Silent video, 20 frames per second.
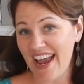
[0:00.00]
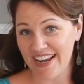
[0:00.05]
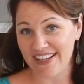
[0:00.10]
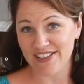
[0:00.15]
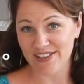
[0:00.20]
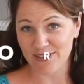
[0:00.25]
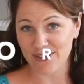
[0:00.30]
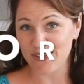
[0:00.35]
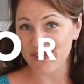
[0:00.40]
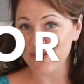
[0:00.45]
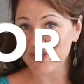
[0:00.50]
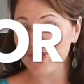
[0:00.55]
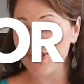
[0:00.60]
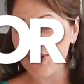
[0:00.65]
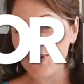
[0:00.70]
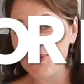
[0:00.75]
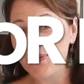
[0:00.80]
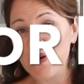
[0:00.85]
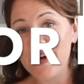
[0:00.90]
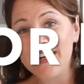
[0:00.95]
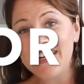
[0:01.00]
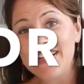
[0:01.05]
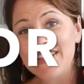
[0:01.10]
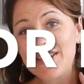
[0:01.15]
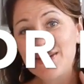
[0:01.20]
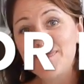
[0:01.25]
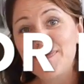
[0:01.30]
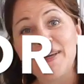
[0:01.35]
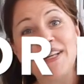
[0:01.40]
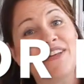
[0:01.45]
high school. So one of
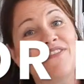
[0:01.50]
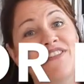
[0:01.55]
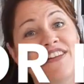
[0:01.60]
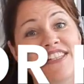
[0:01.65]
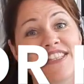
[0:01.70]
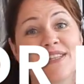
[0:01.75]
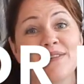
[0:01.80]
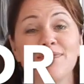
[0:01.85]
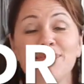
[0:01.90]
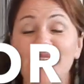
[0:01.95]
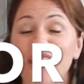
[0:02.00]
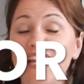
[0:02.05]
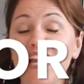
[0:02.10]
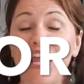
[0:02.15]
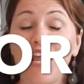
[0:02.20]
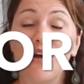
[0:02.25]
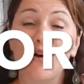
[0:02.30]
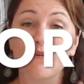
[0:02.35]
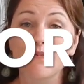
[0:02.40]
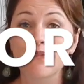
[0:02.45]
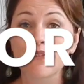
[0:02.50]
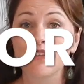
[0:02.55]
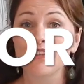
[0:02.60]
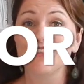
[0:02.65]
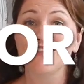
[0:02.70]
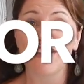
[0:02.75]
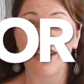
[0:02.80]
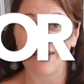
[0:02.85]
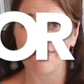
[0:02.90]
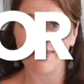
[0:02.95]
the benefits of being a
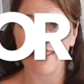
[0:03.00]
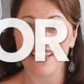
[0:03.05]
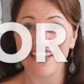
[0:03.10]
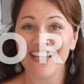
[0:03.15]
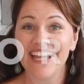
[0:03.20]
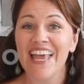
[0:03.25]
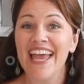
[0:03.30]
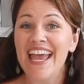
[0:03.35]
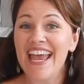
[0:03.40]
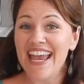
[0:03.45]
homeschool family